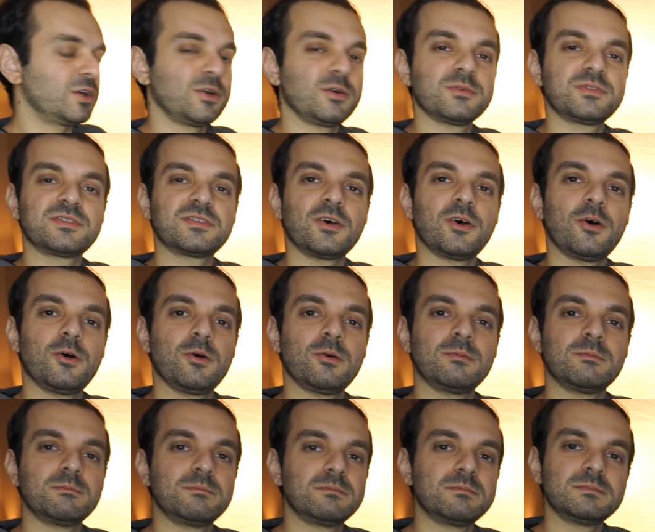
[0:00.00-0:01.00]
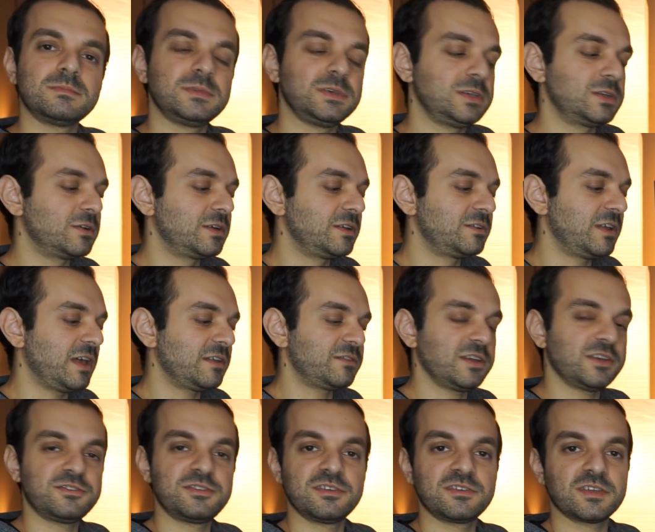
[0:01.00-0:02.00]
so
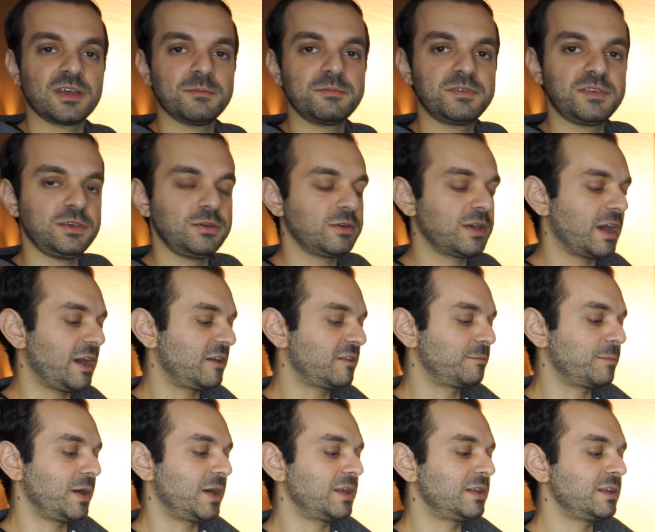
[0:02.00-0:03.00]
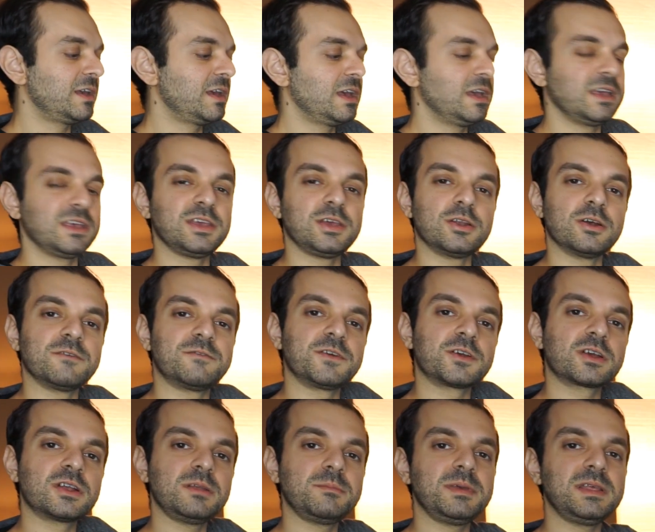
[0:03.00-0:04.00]
that's just up to you guys. But if
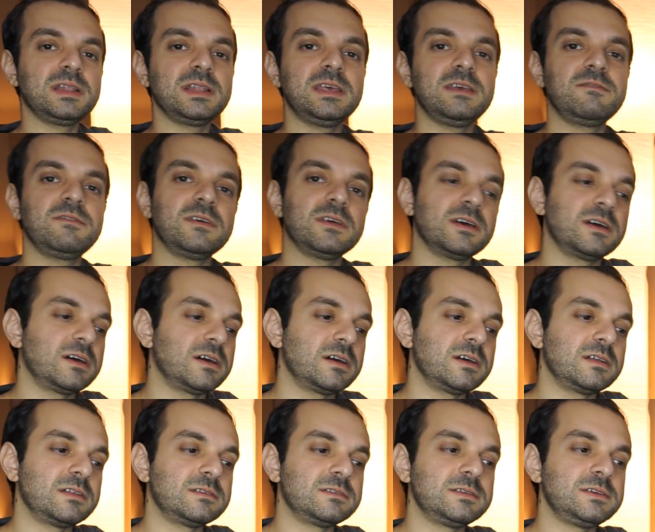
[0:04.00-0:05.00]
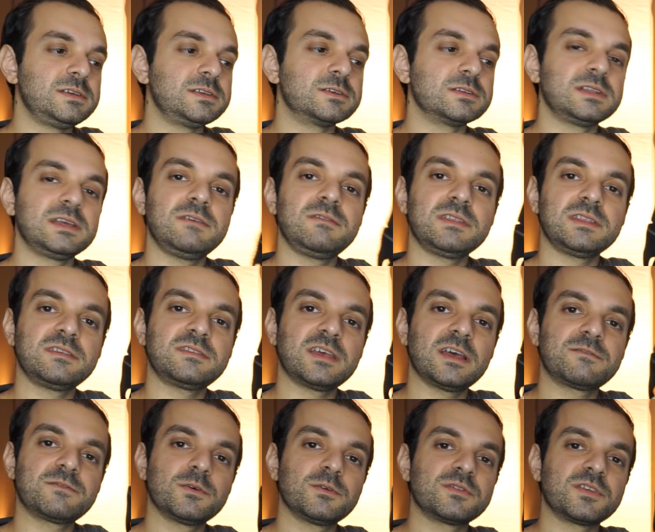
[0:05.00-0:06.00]
you're going to be leaving these
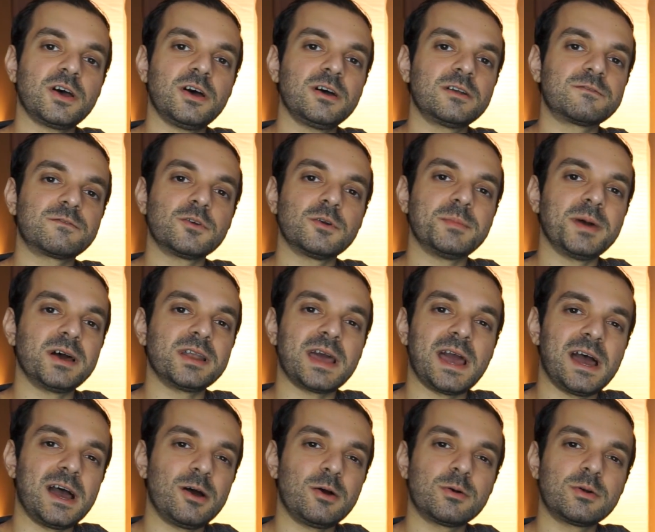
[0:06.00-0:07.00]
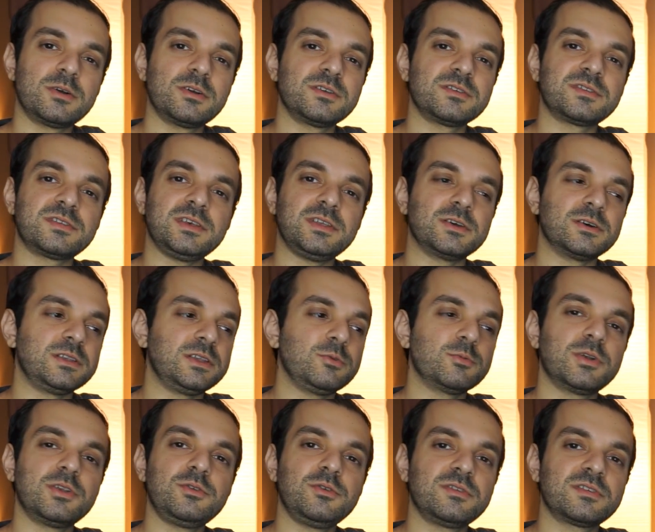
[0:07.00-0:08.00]
headphones on for about hours, and you
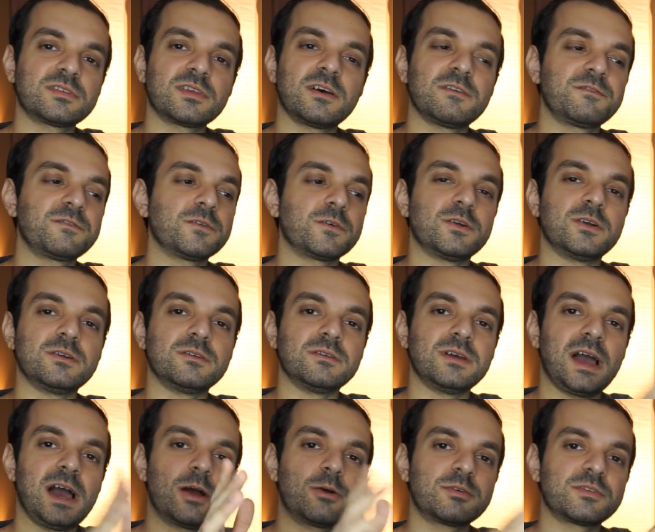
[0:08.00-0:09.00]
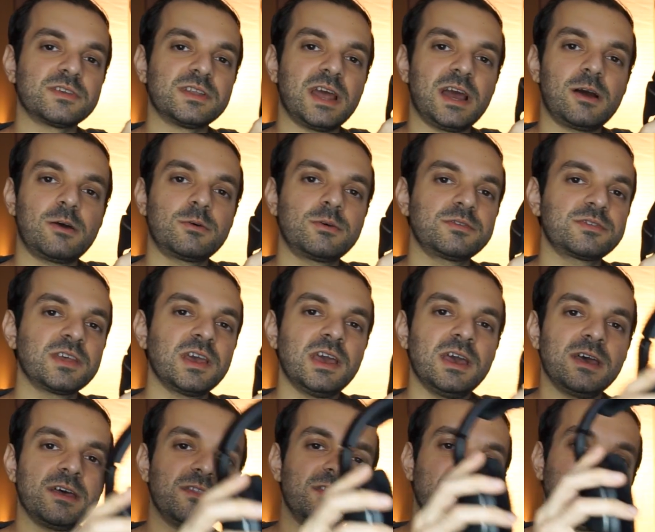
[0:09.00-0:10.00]
want to do stuff for hours and hours,
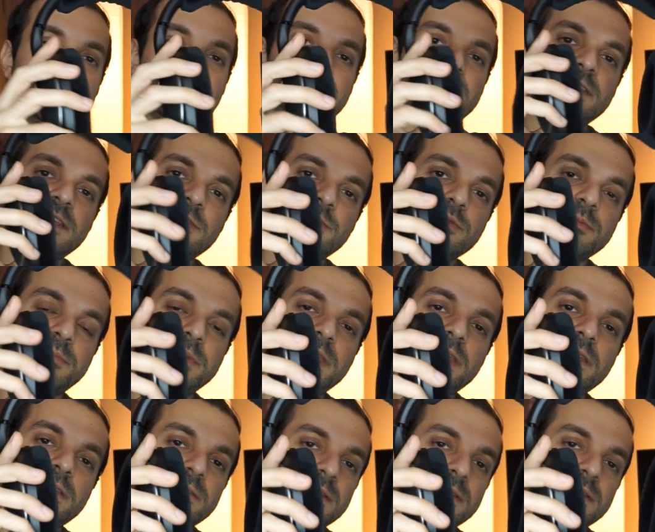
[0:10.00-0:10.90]
then these would be